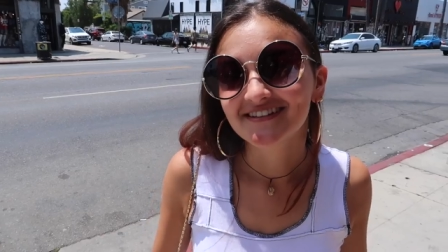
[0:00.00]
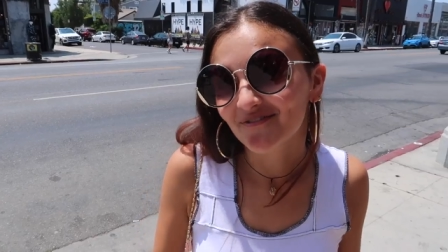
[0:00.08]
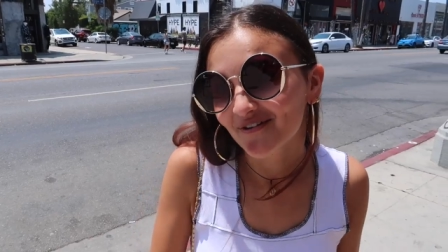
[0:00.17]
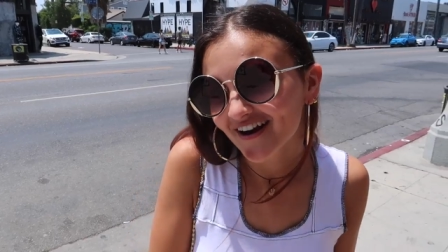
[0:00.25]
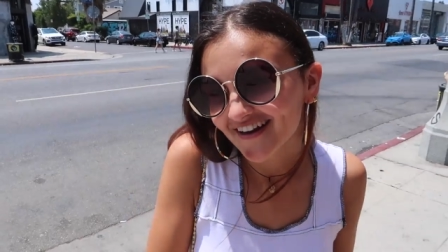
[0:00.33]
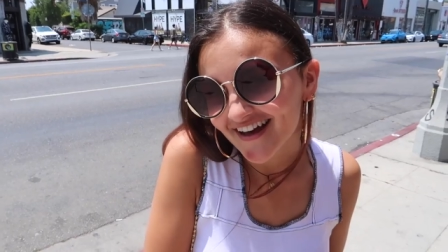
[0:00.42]
So
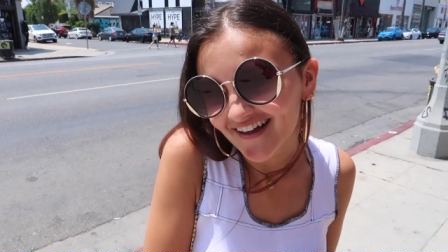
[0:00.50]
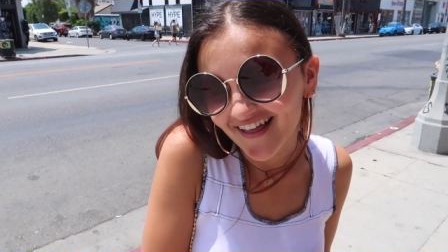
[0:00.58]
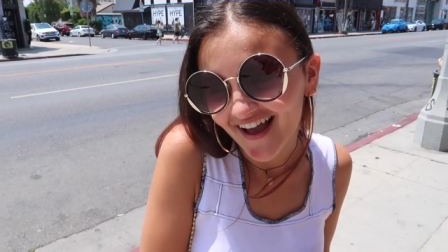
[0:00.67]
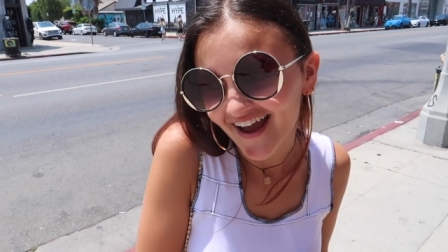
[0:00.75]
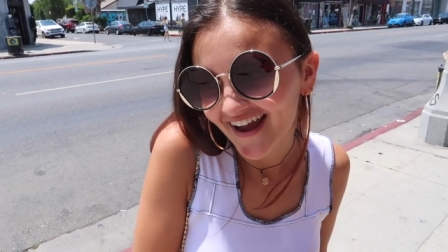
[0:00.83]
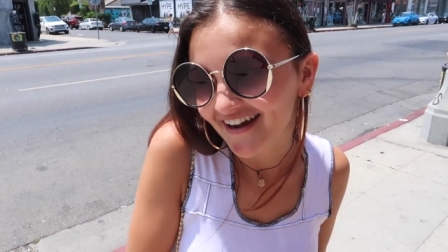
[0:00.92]
we're in
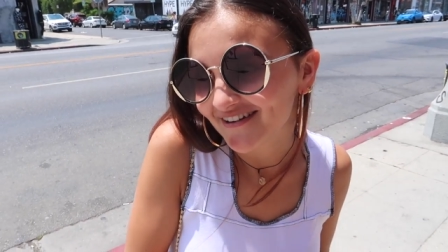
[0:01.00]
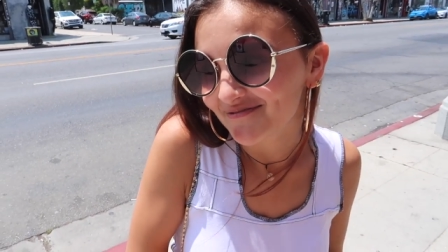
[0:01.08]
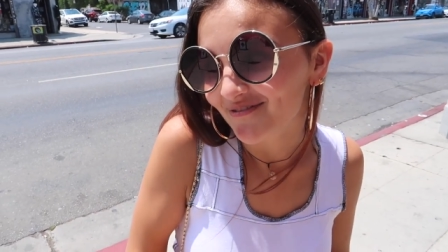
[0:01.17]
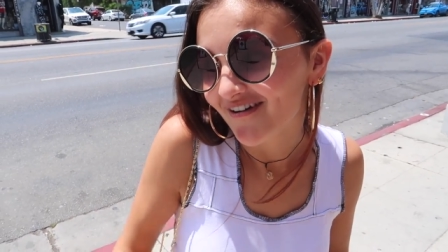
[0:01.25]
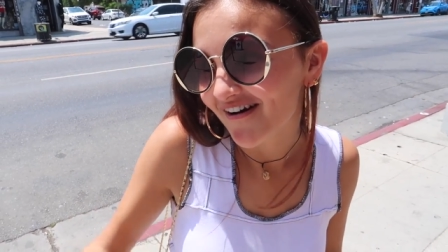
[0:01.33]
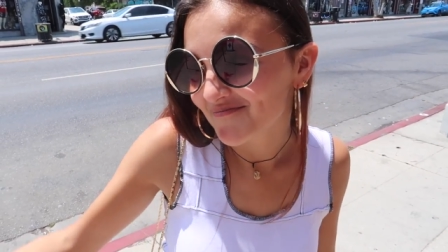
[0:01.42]
LA.
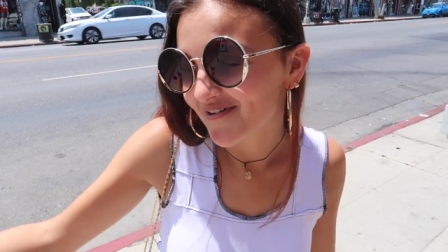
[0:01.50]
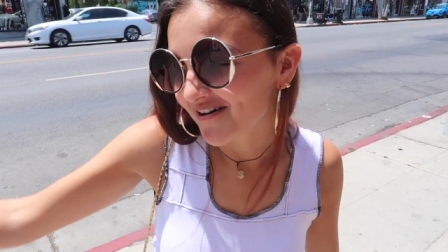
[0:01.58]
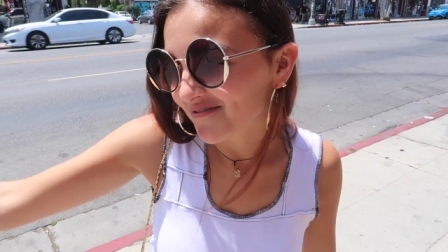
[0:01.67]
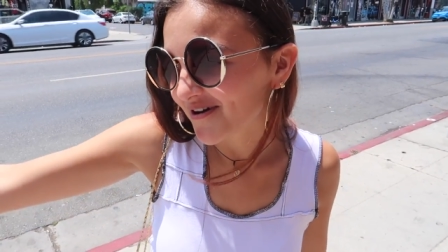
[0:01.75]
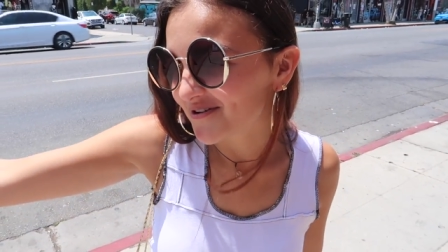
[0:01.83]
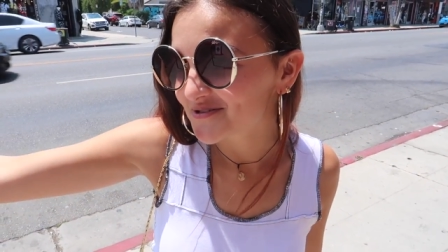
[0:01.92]
We're on
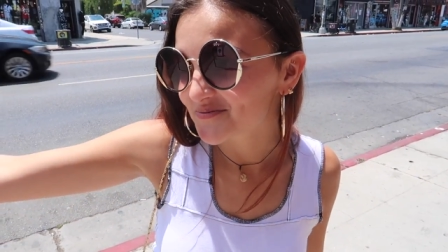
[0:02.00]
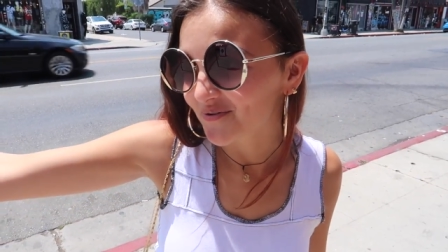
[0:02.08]
Melrose.